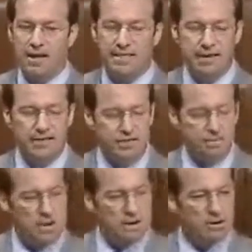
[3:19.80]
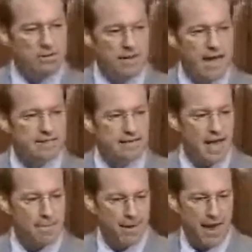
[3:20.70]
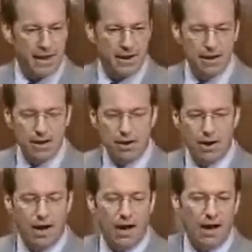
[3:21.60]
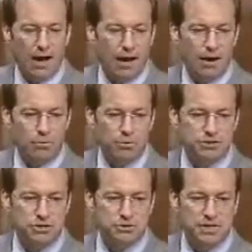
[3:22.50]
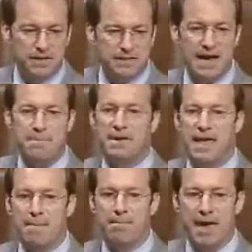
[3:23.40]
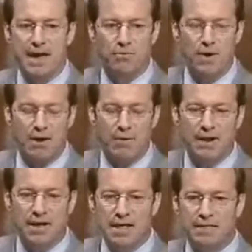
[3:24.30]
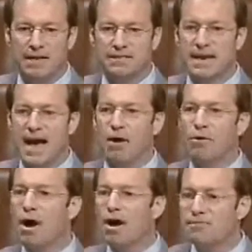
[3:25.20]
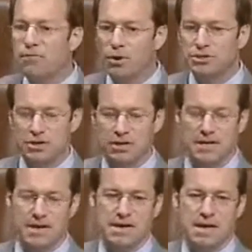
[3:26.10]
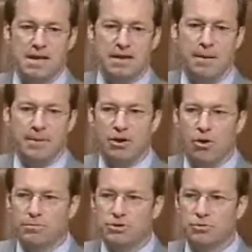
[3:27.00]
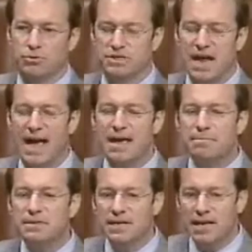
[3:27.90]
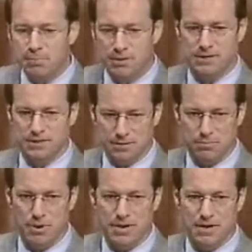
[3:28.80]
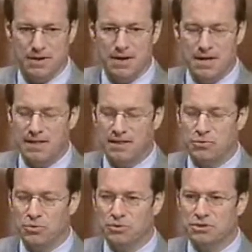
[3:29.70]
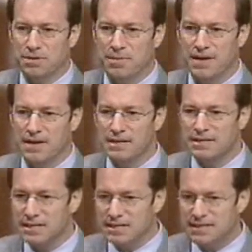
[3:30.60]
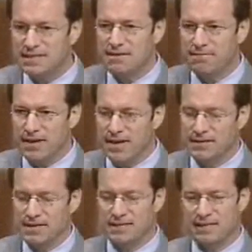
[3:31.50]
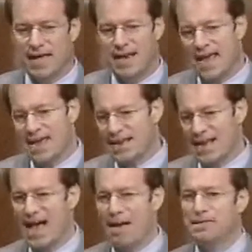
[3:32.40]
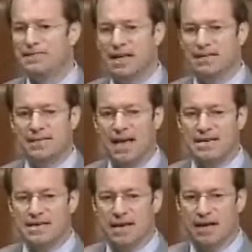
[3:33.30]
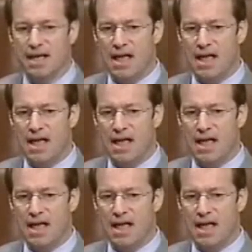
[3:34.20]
I think the Speaker in the last campaign was using the type of campaign rhetoric that is now, unfortunately, coming home to roost. I am deeply disappointed that the Rules Committee didn't see fit to let a common sense idea